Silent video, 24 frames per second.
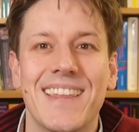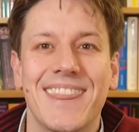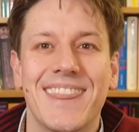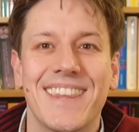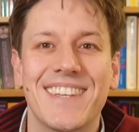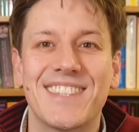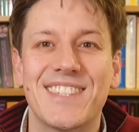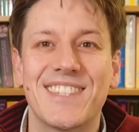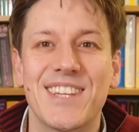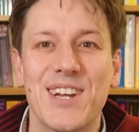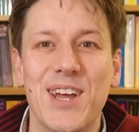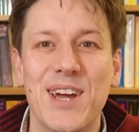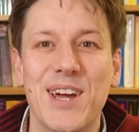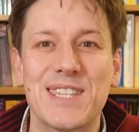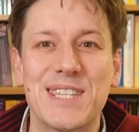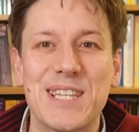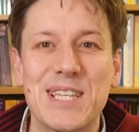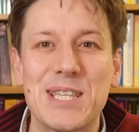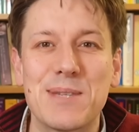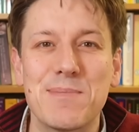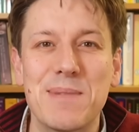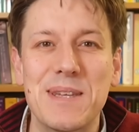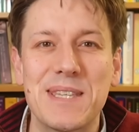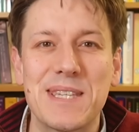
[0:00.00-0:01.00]
This is a nice
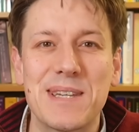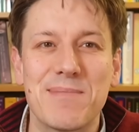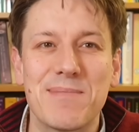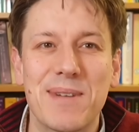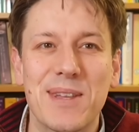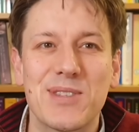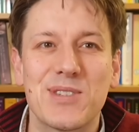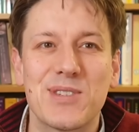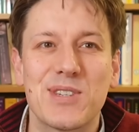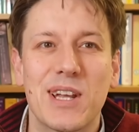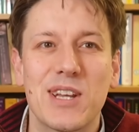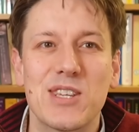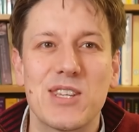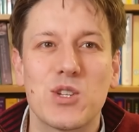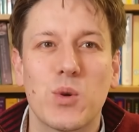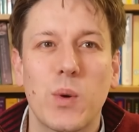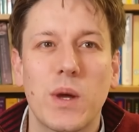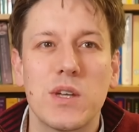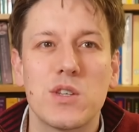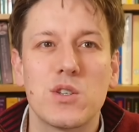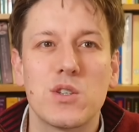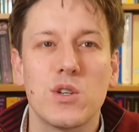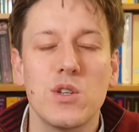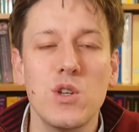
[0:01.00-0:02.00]
intermediate maths challenge
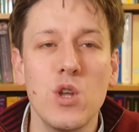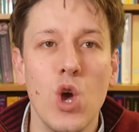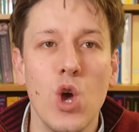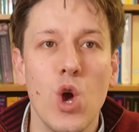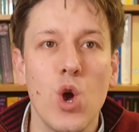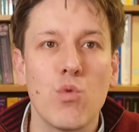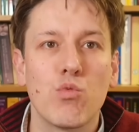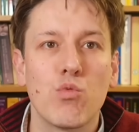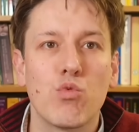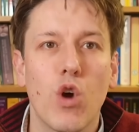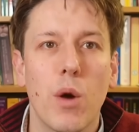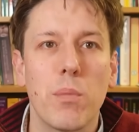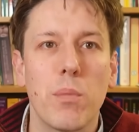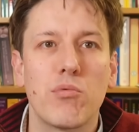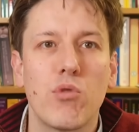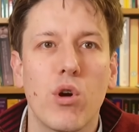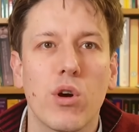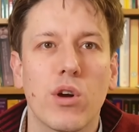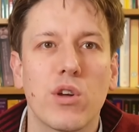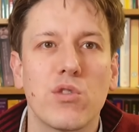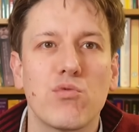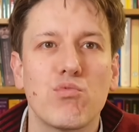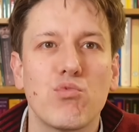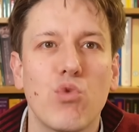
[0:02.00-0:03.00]
question. Rob,
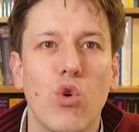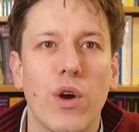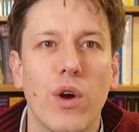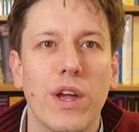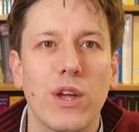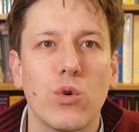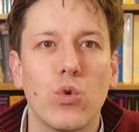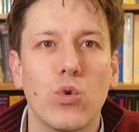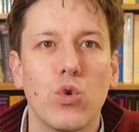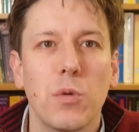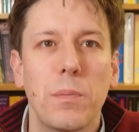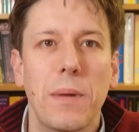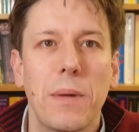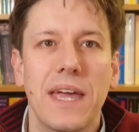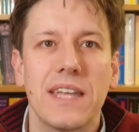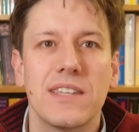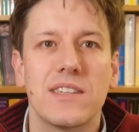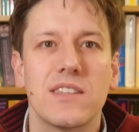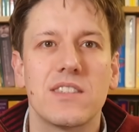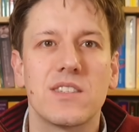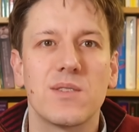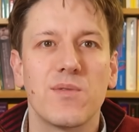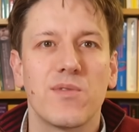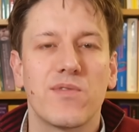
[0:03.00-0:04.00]
Rog and Roy all
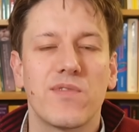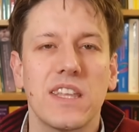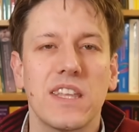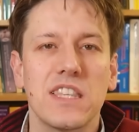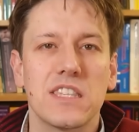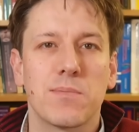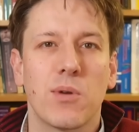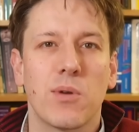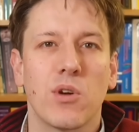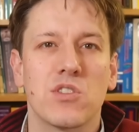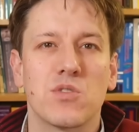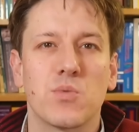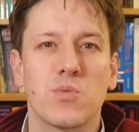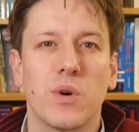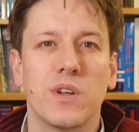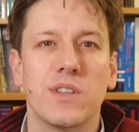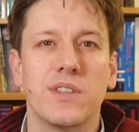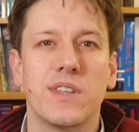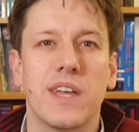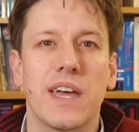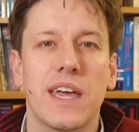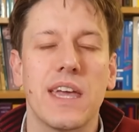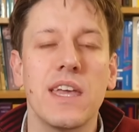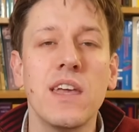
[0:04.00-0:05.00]
painted some fence posts one
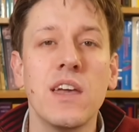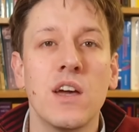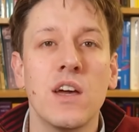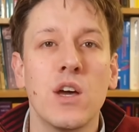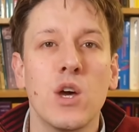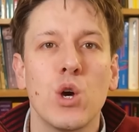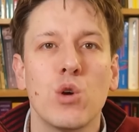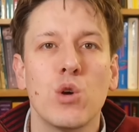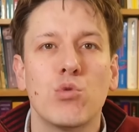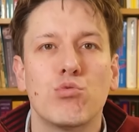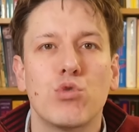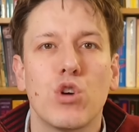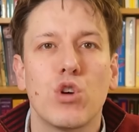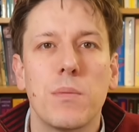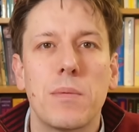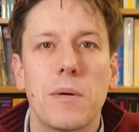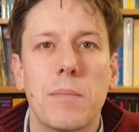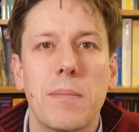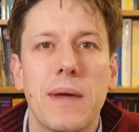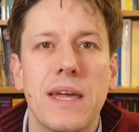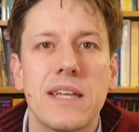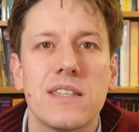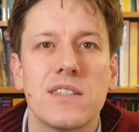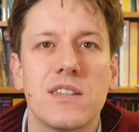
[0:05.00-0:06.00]
day.
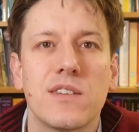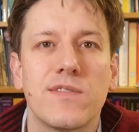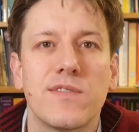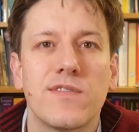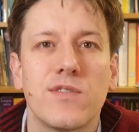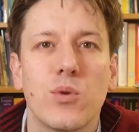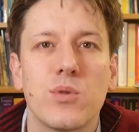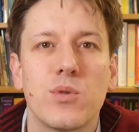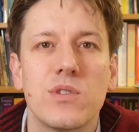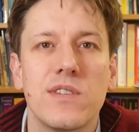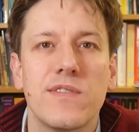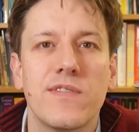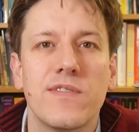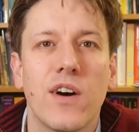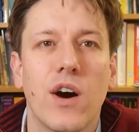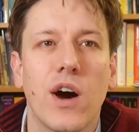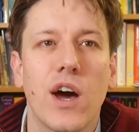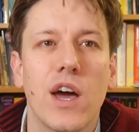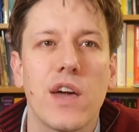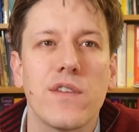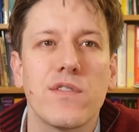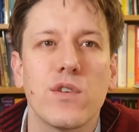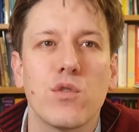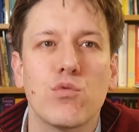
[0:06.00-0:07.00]
Rob painted
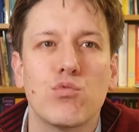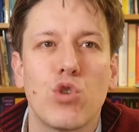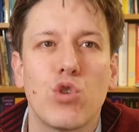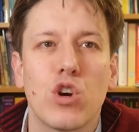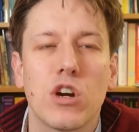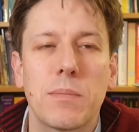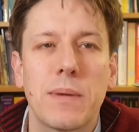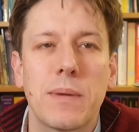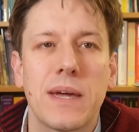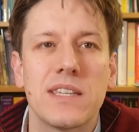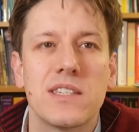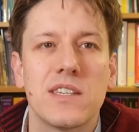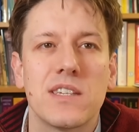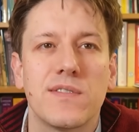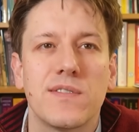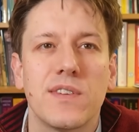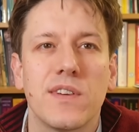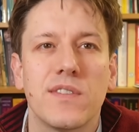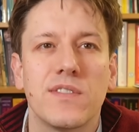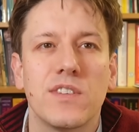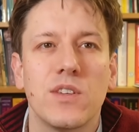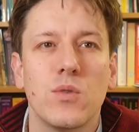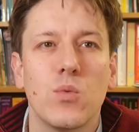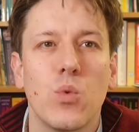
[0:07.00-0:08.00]
45, Rog painted
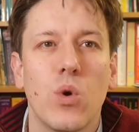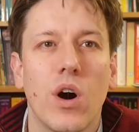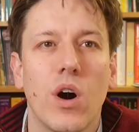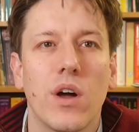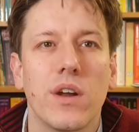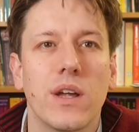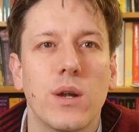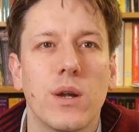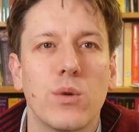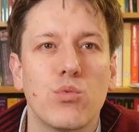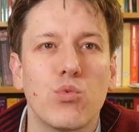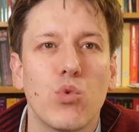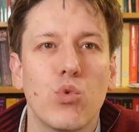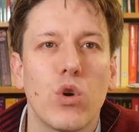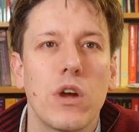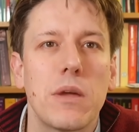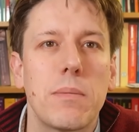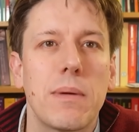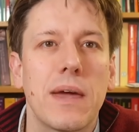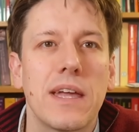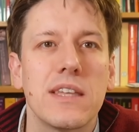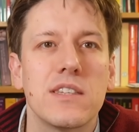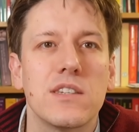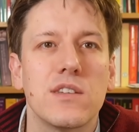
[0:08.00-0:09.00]
51 and Roy
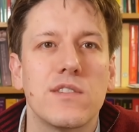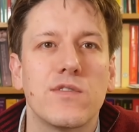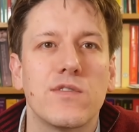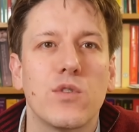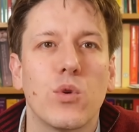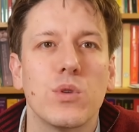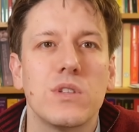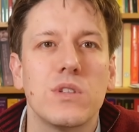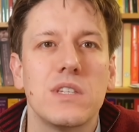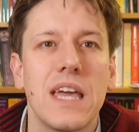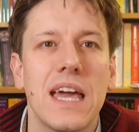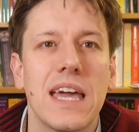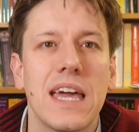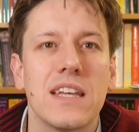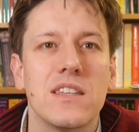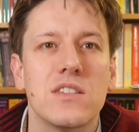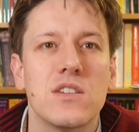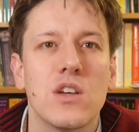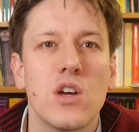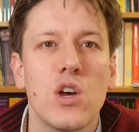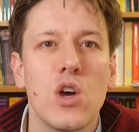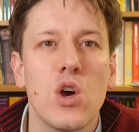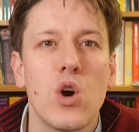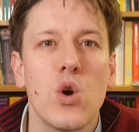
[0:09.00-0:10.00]
painted
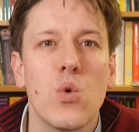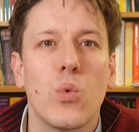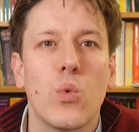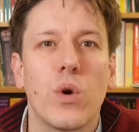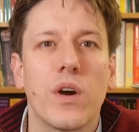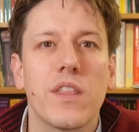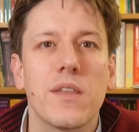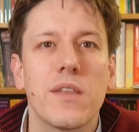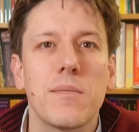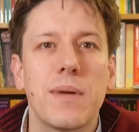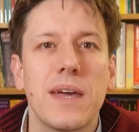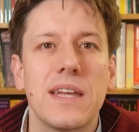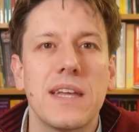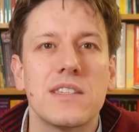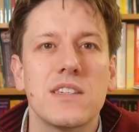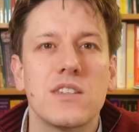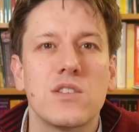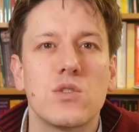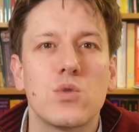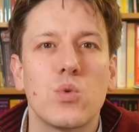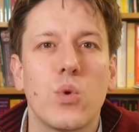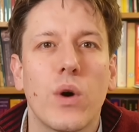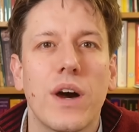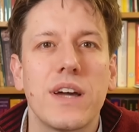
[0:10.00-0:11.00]
48. One of them
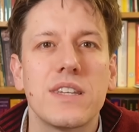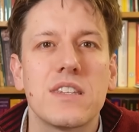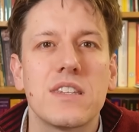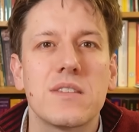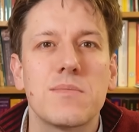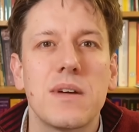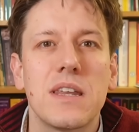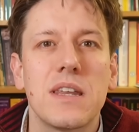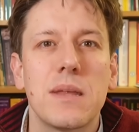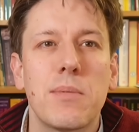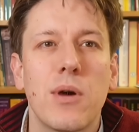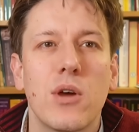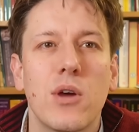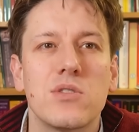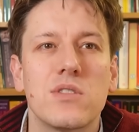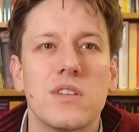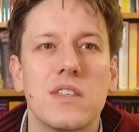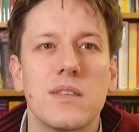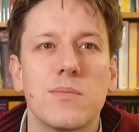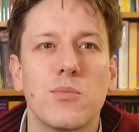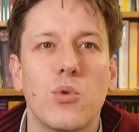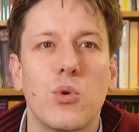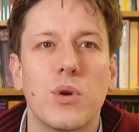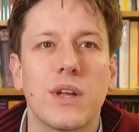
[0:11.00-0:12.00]
painted twice as many posts
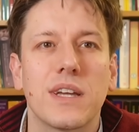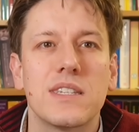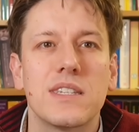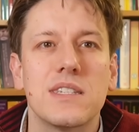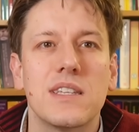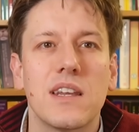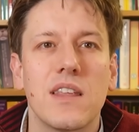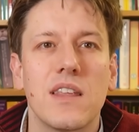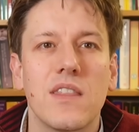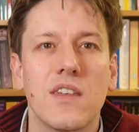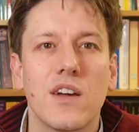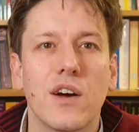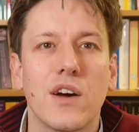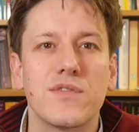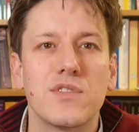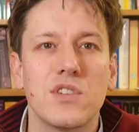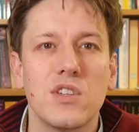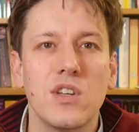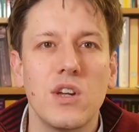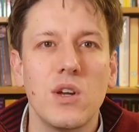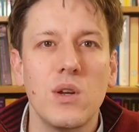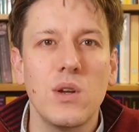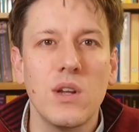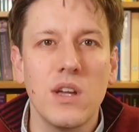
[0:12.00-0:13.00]
in the morning as he did in the
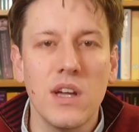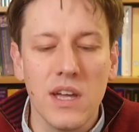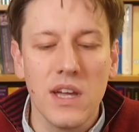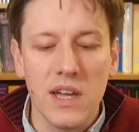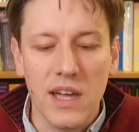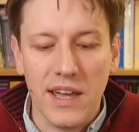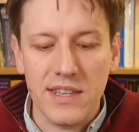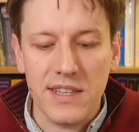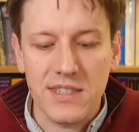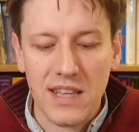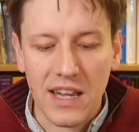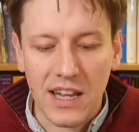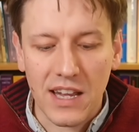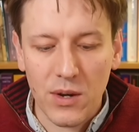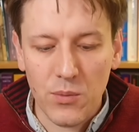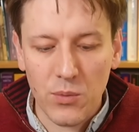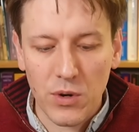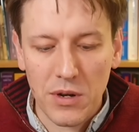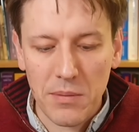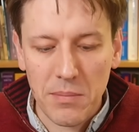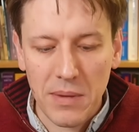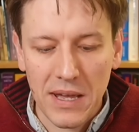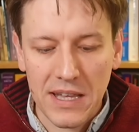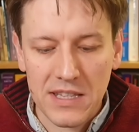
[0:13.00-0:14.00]
afternoon. A second
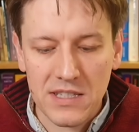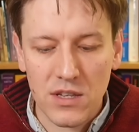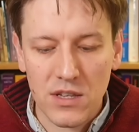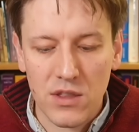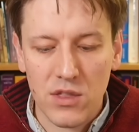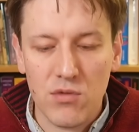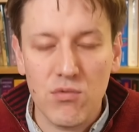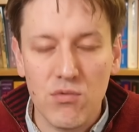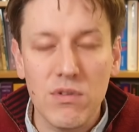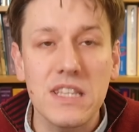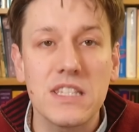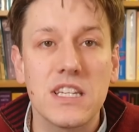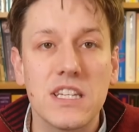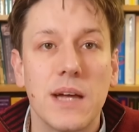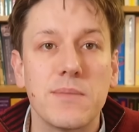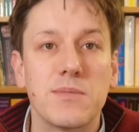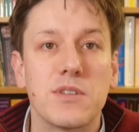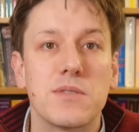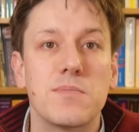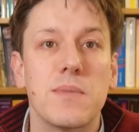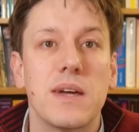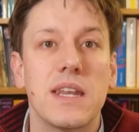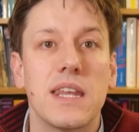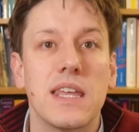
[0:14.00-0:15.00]
one painted three times
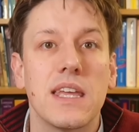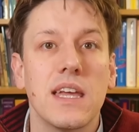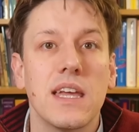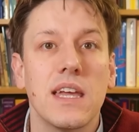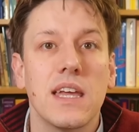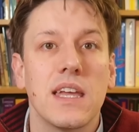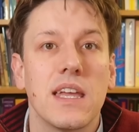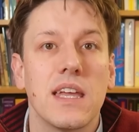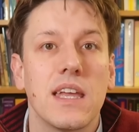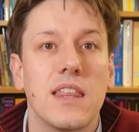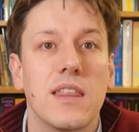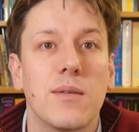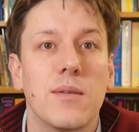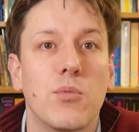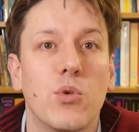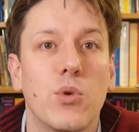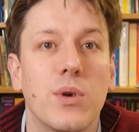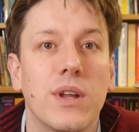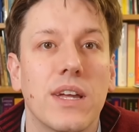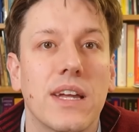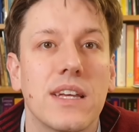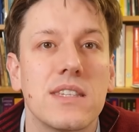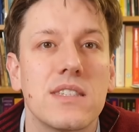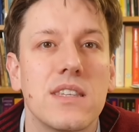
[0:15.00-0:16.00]
as many in the
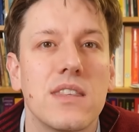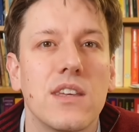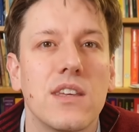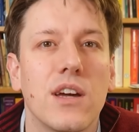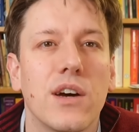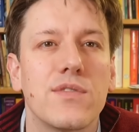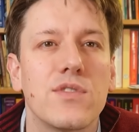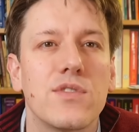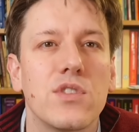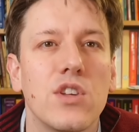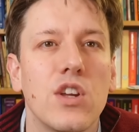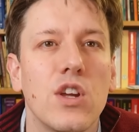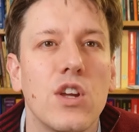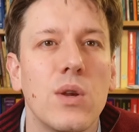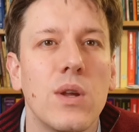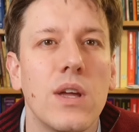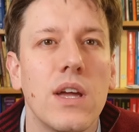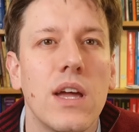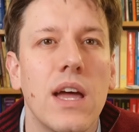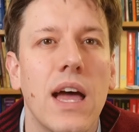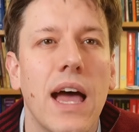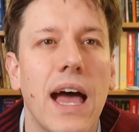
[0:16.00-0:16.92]
morning as in the afternoon.